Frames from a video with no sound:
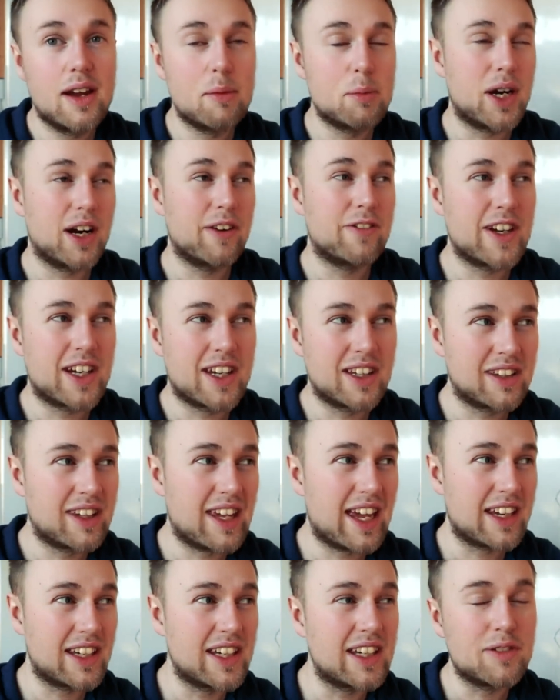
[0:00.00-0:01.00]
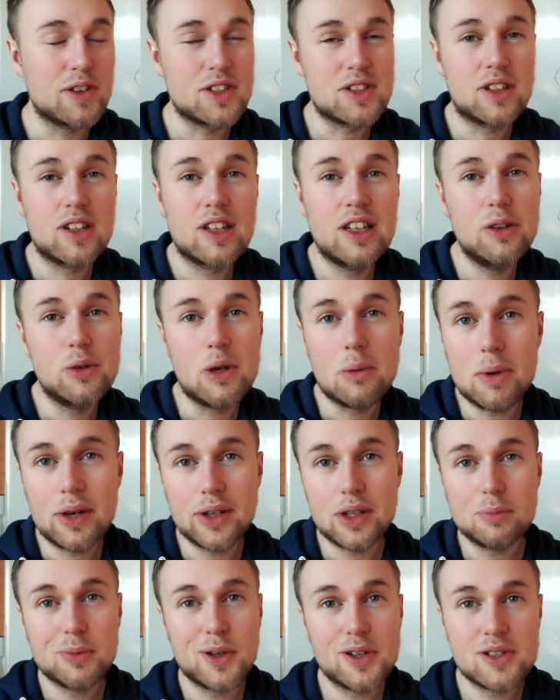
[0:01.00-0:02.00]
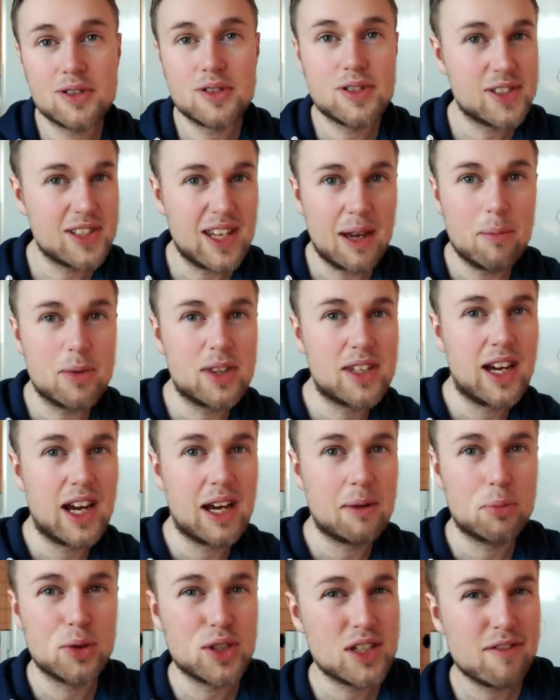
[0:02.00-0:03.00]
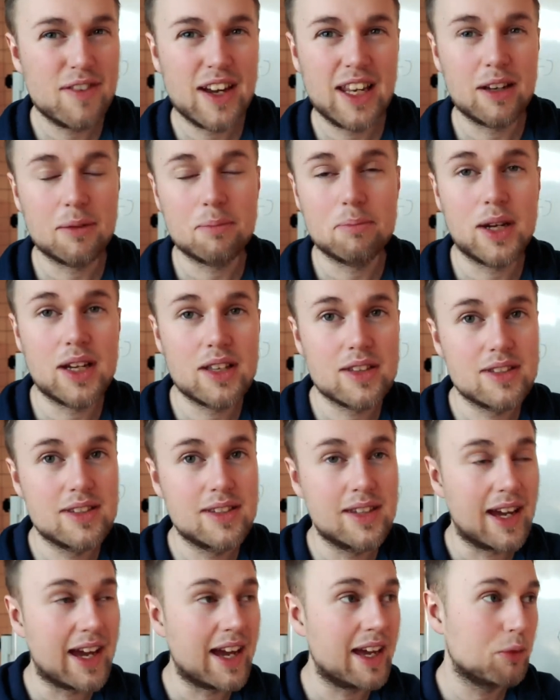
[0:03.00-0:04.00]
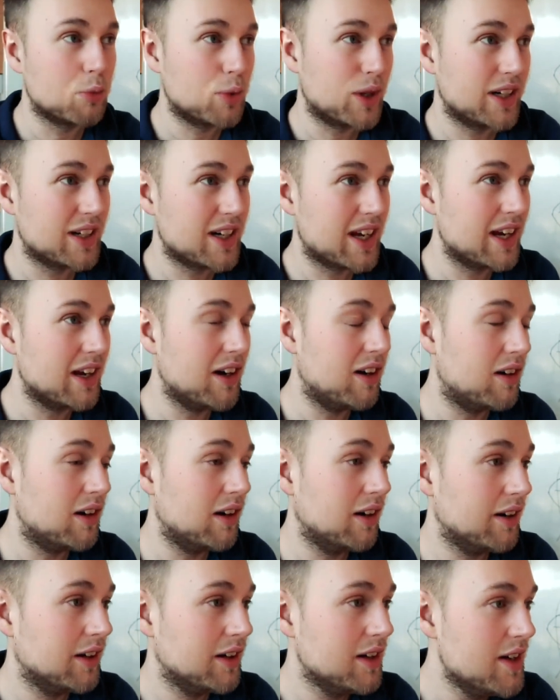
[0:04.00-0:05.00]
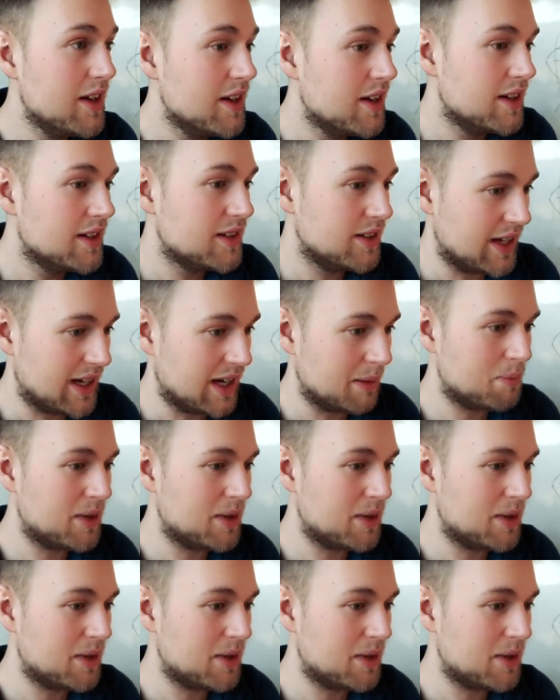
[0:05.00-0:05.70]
But I think it can give us a clue about a person's subtype or development and where they are. They